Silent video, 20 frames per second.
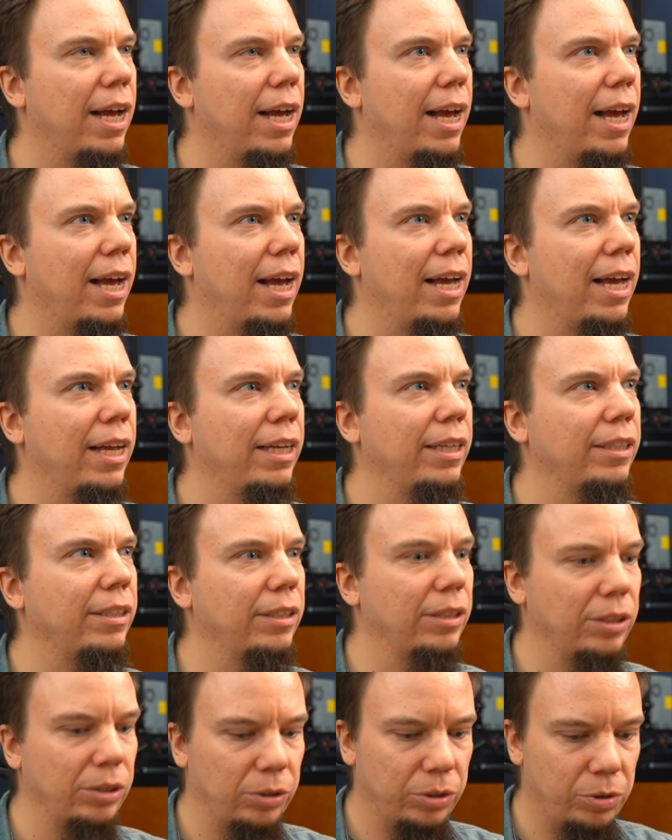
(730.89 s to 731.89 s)

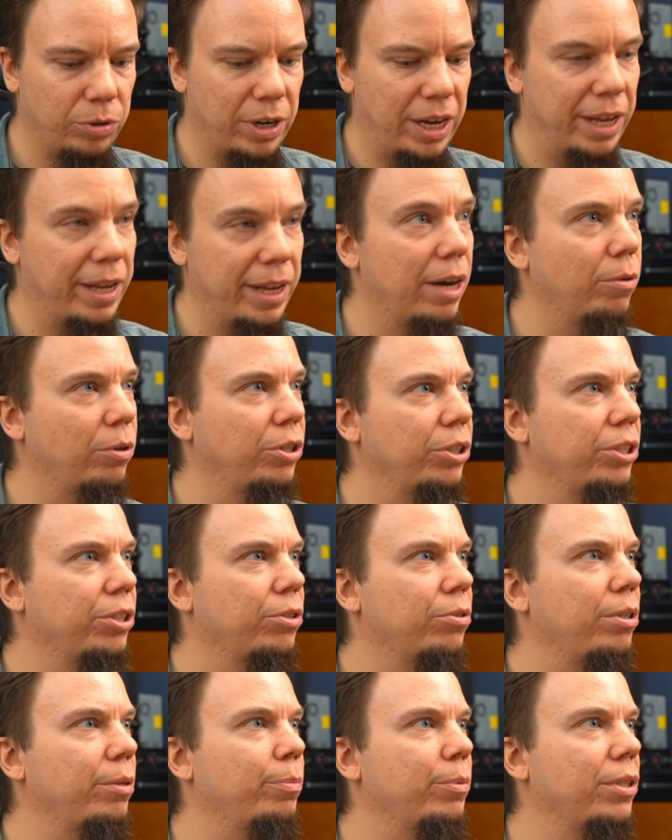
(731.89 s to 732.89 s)
and run our
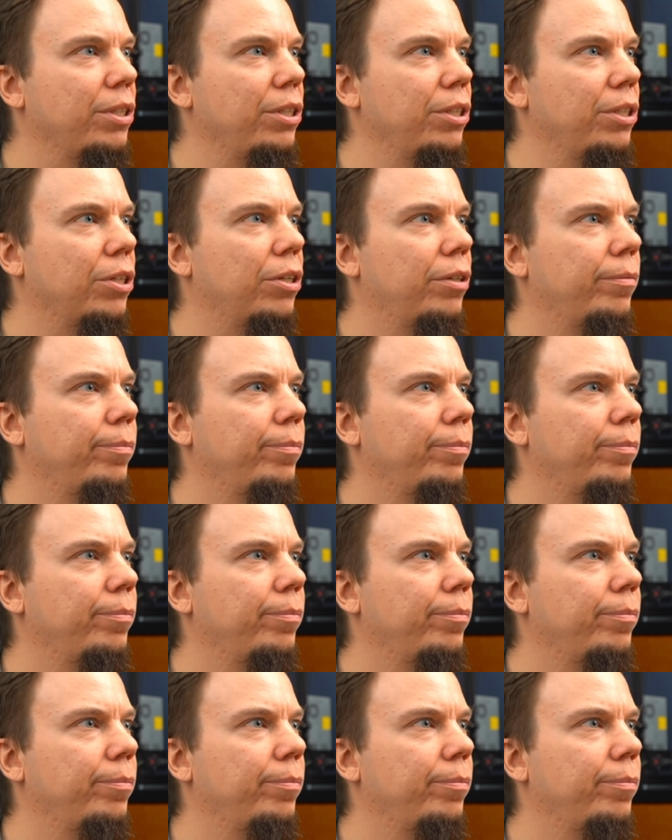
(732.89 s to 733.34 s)
script here,